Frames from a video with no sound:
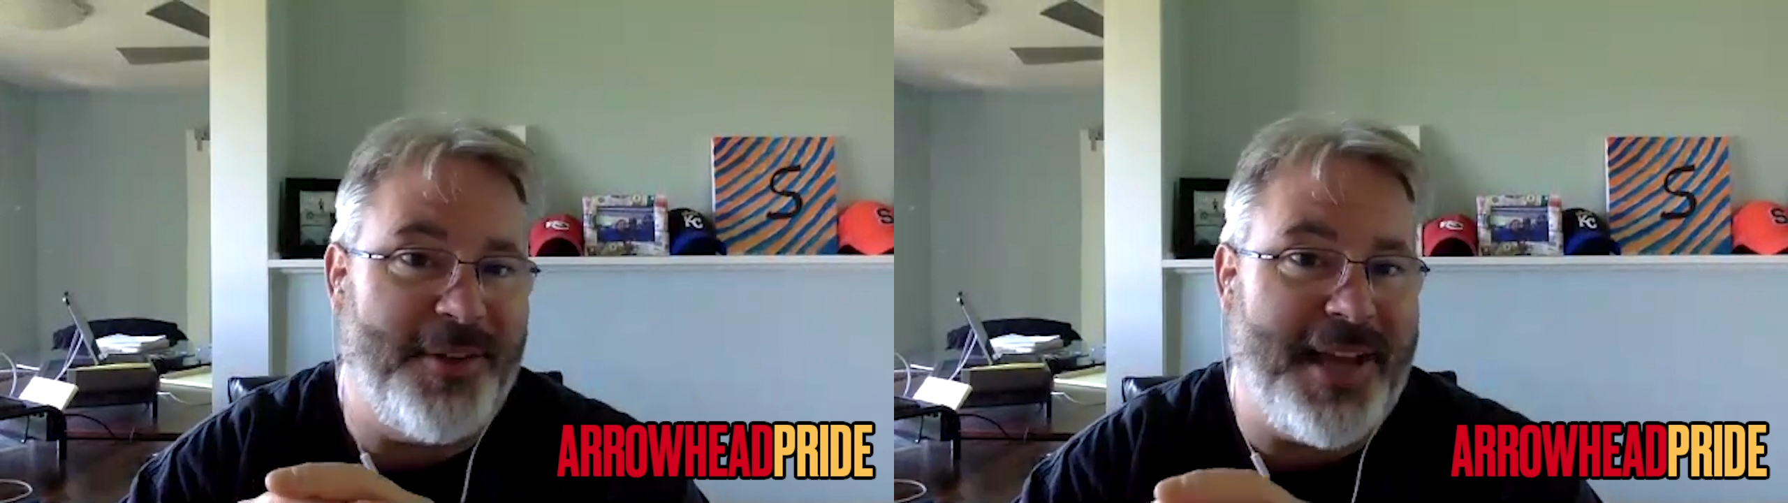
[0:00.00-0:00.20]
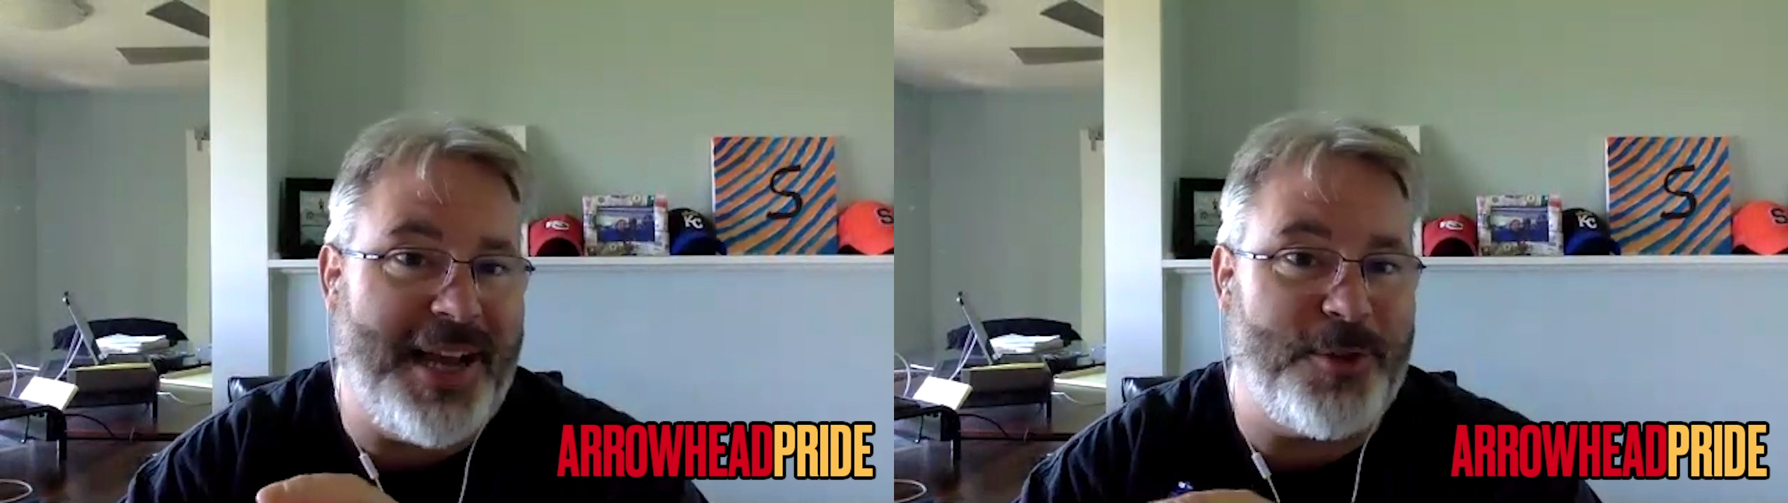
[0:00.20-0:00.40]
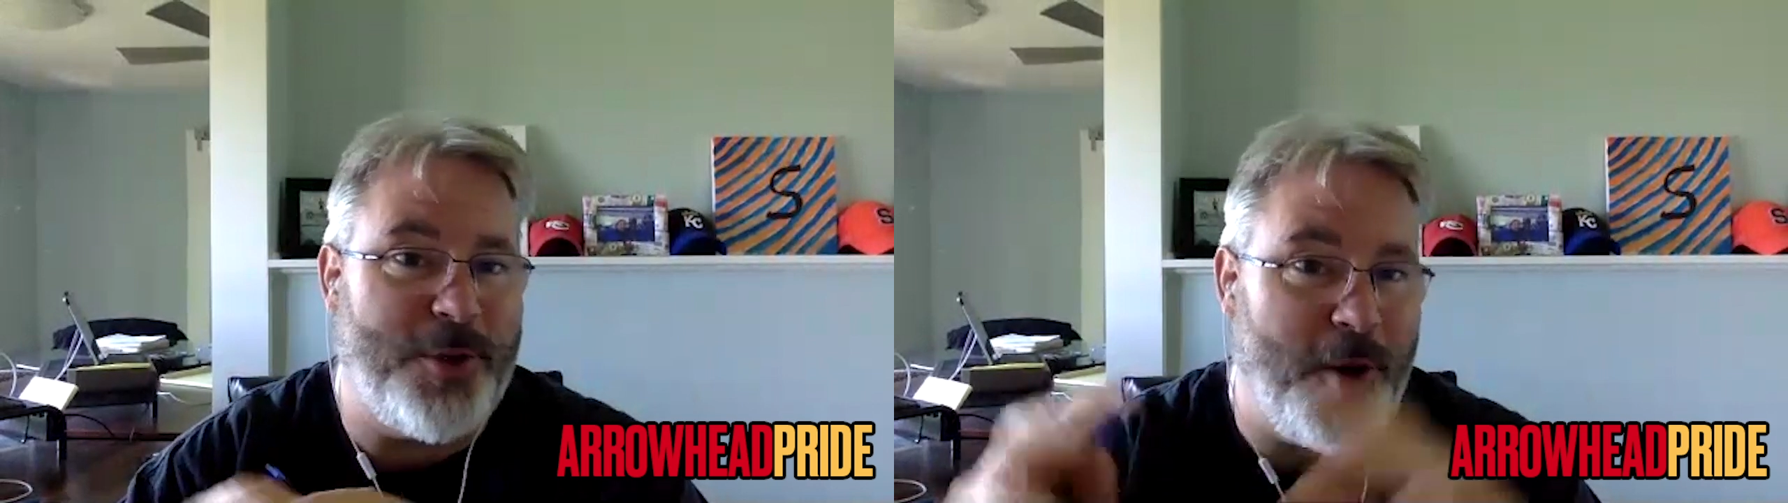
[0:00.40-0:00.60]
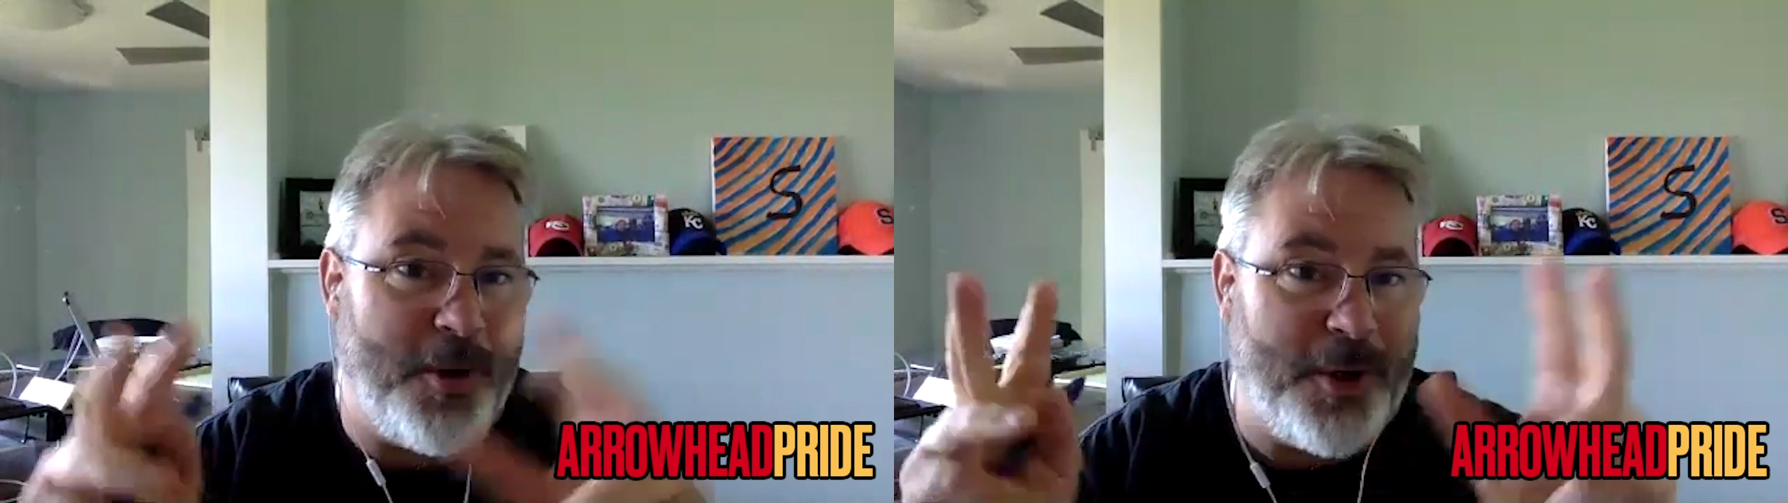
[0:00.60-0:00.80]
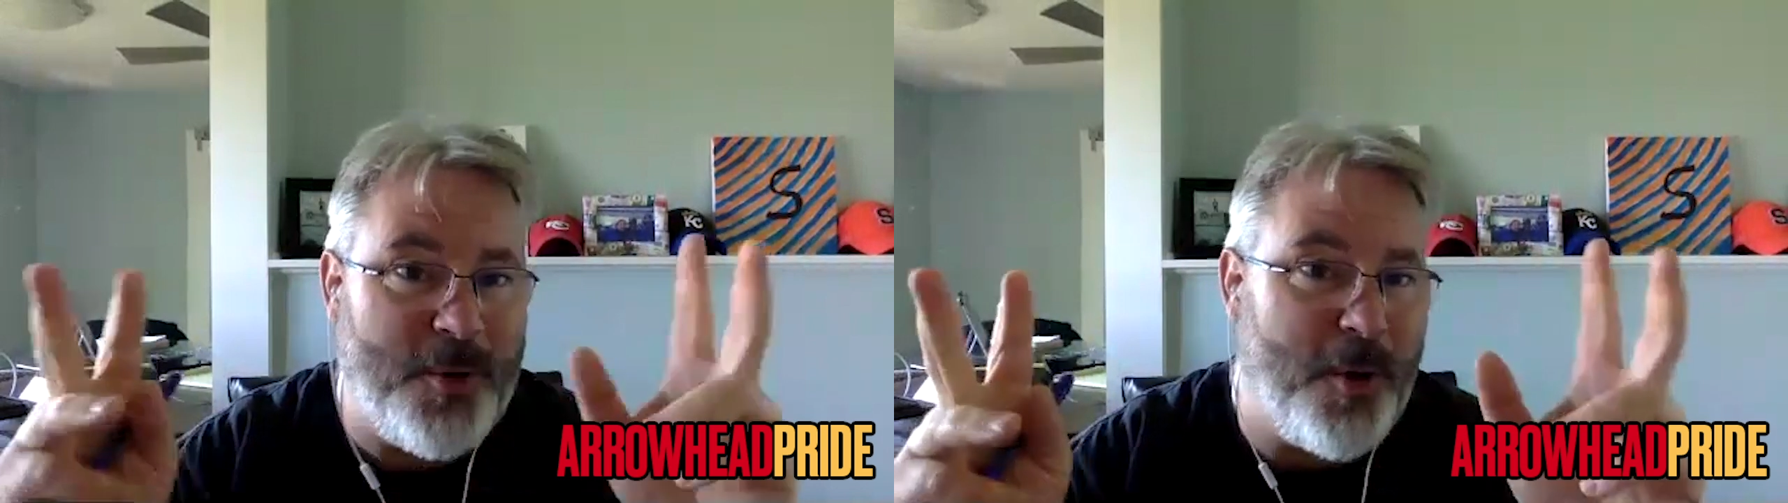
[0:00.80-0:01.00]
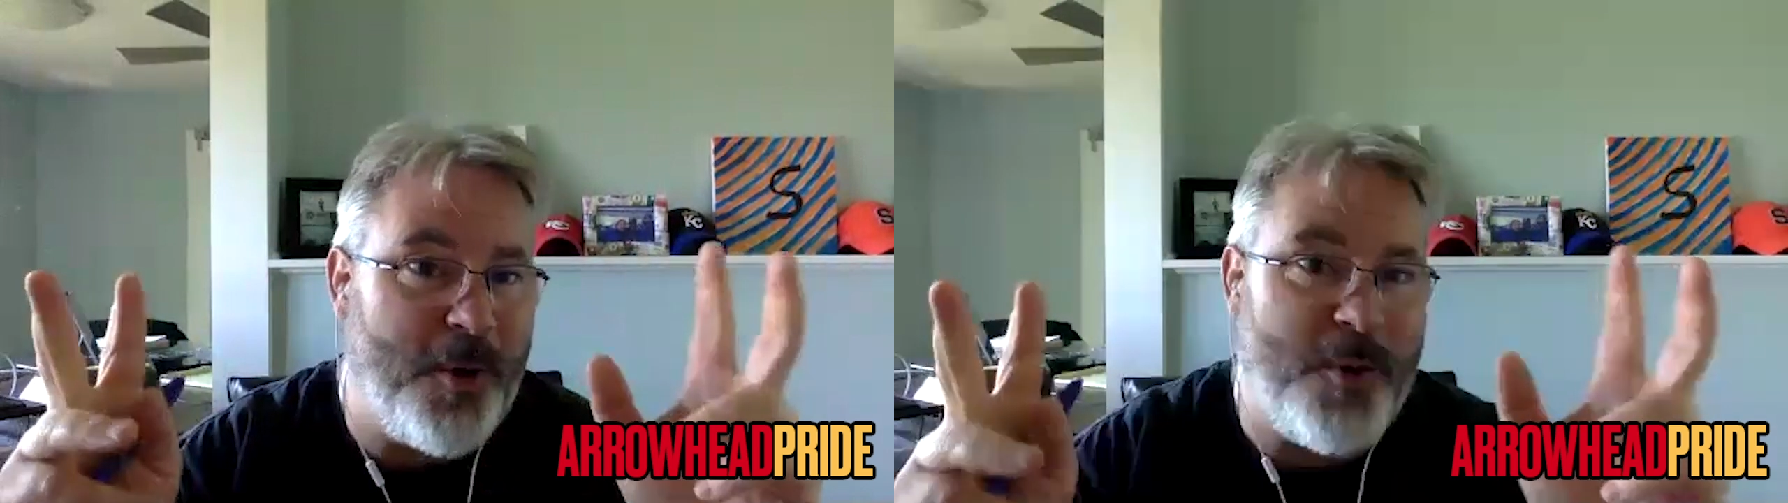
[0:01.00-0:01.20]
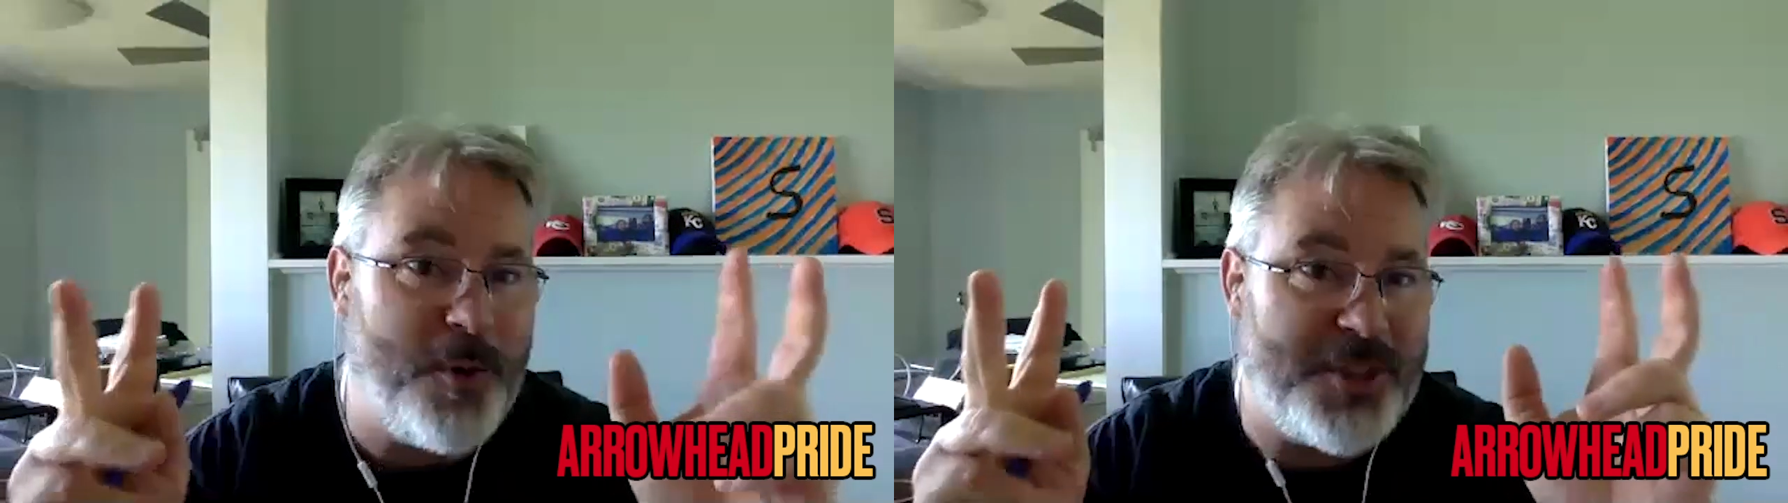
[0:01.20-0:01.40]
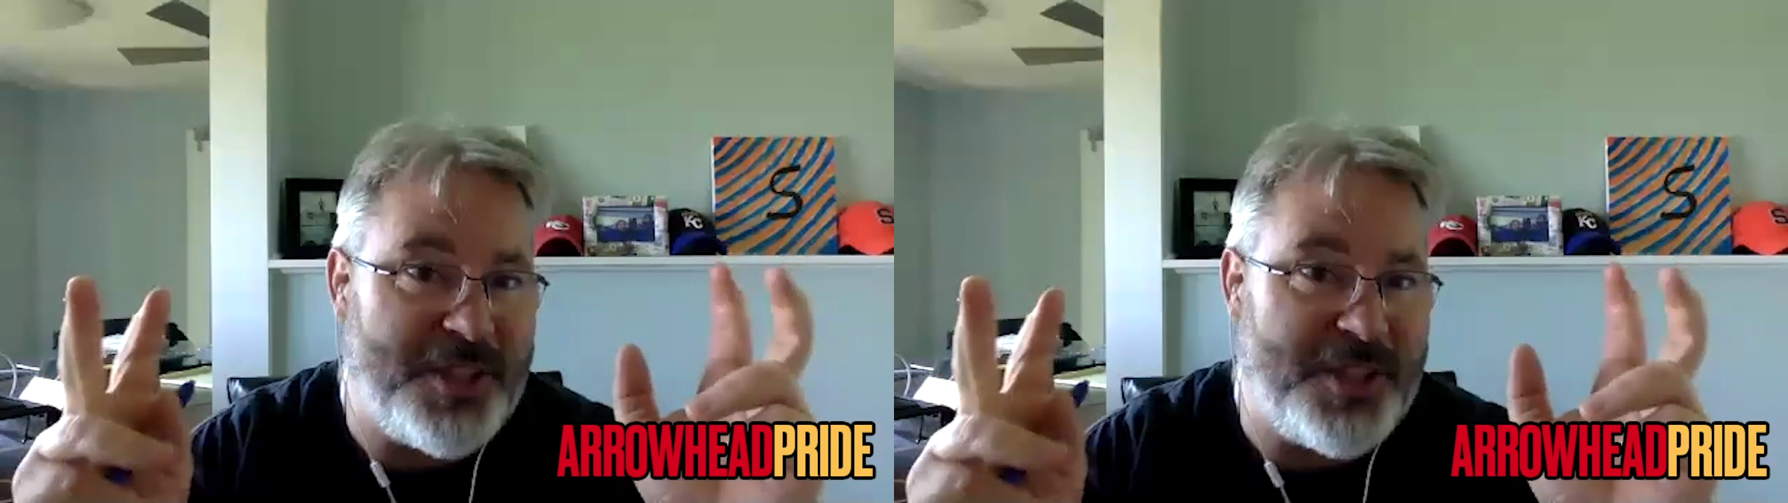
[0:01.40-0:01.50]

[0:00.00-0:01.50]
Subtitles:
the guys are calling a quote-unquote